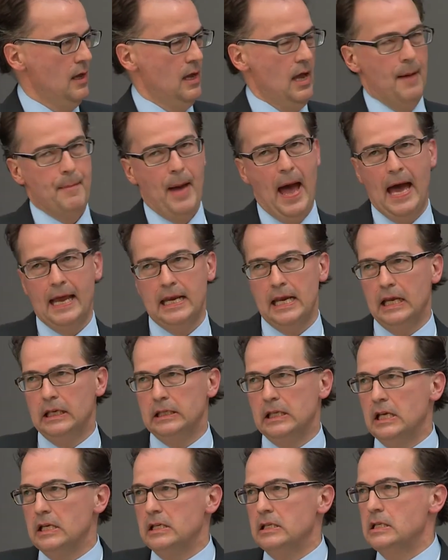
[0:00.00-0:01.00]
I'm adding
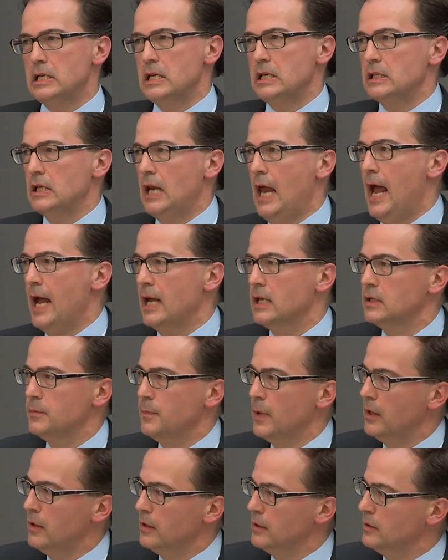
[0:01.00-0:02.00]
these slides
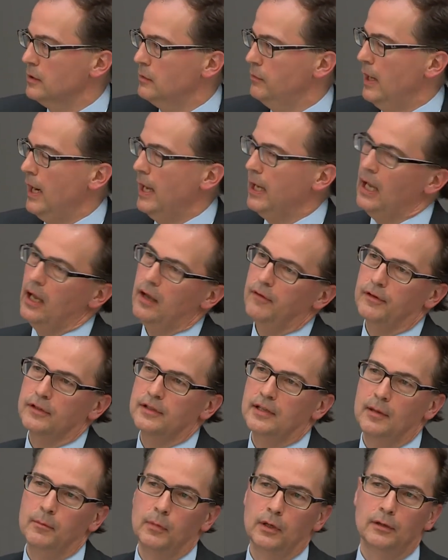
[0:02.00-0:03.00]
because when I gave a
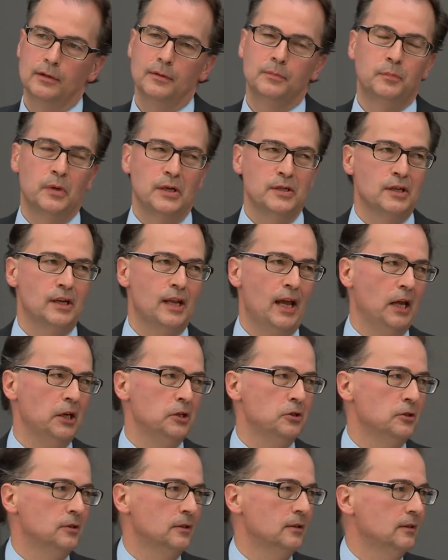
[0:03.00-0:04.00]
similar
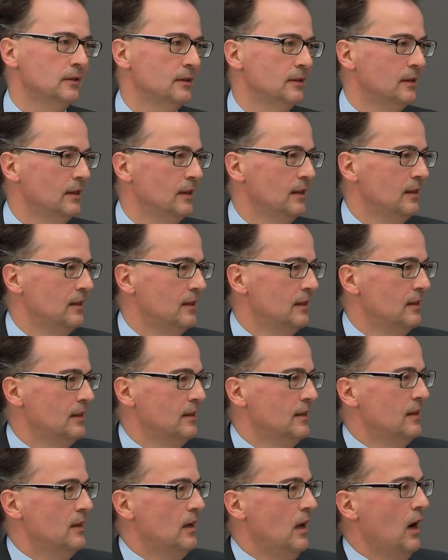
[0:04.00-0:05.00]

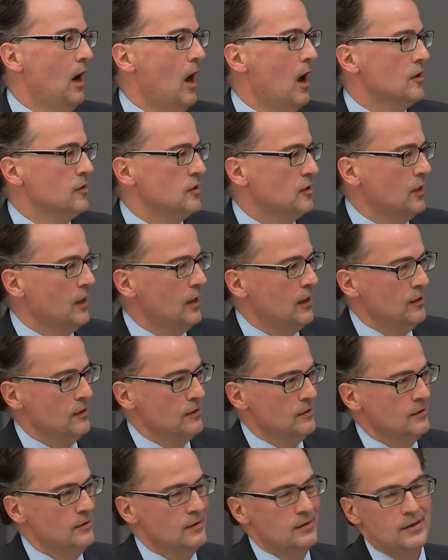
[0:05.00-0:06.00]
presentation last year,
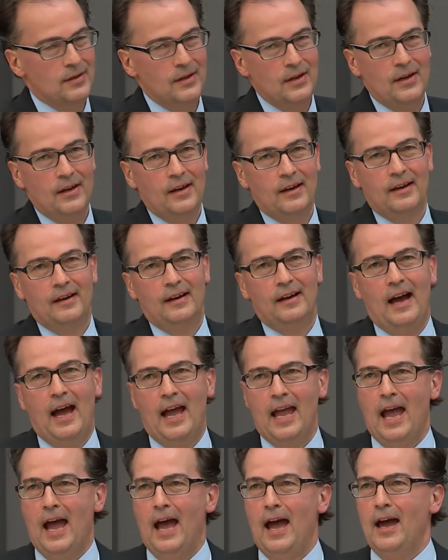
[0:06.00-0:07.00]
I
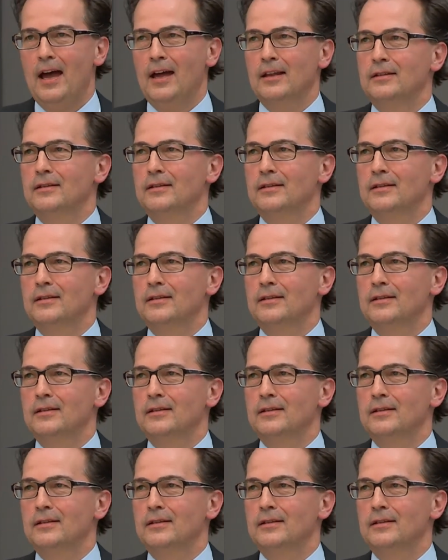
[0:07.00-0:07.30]
had